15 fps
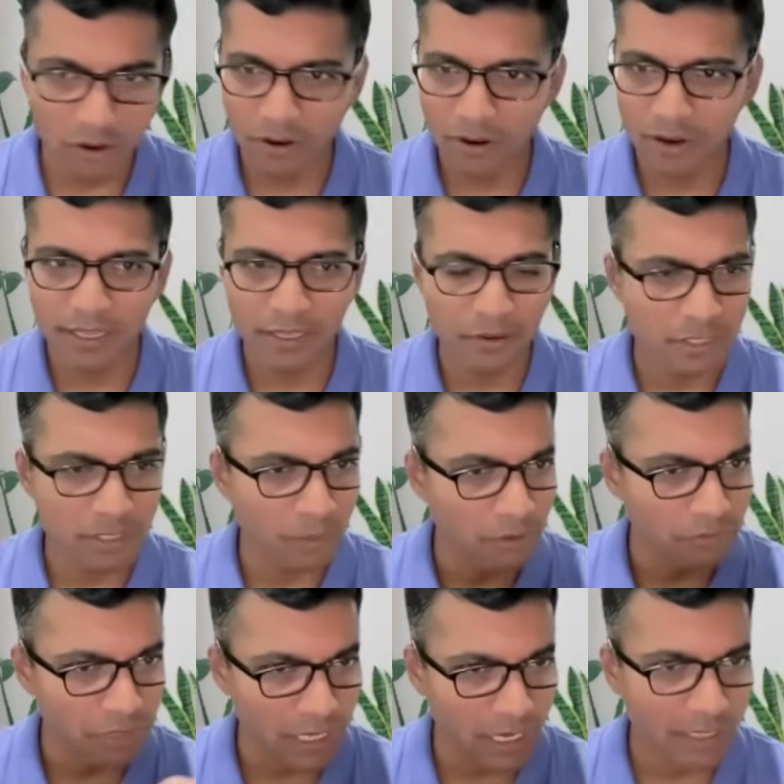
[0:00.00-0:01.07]
or like, you know, some
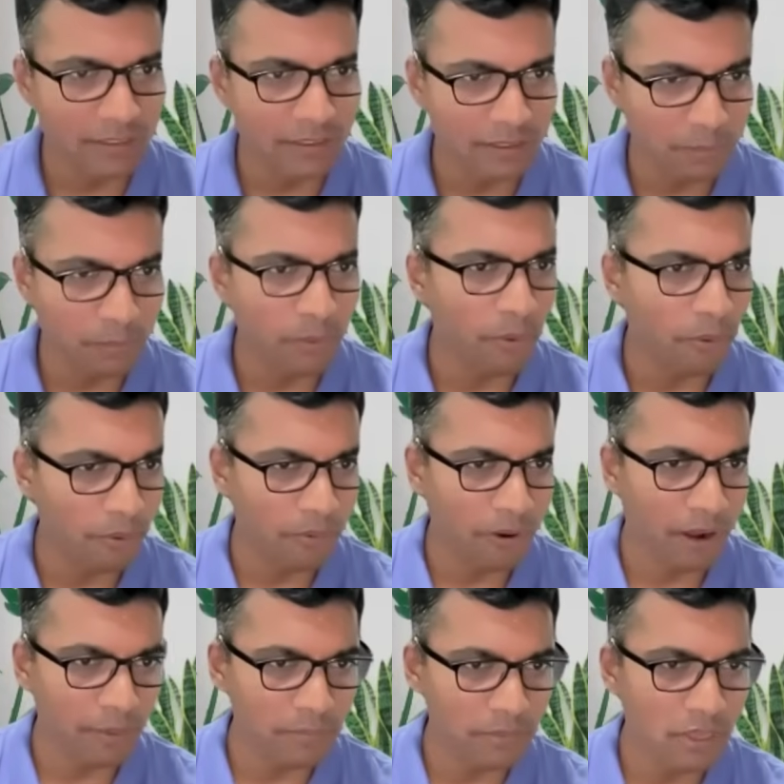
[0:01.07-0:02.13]
of the other
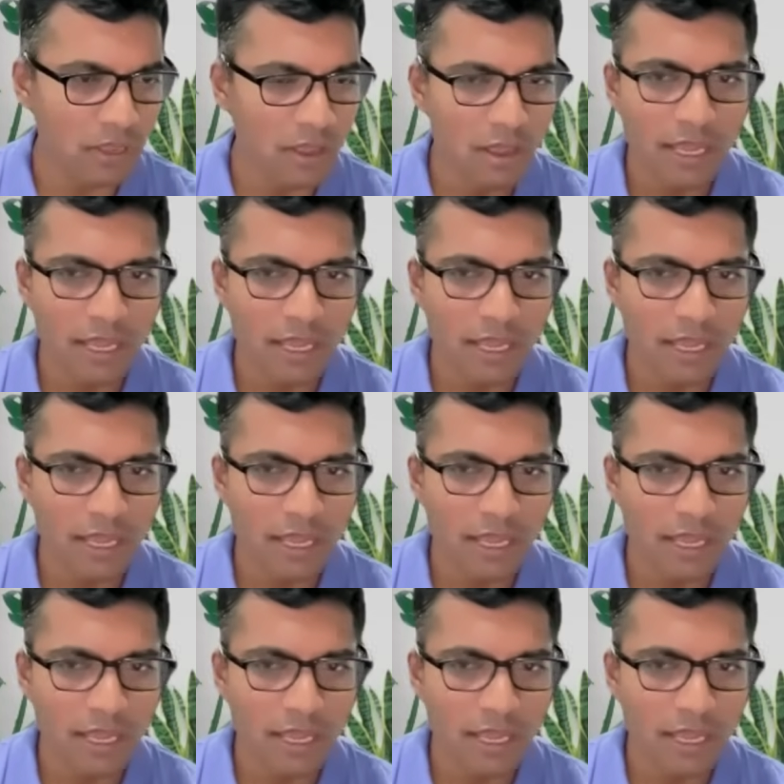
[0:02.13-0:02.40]
programs.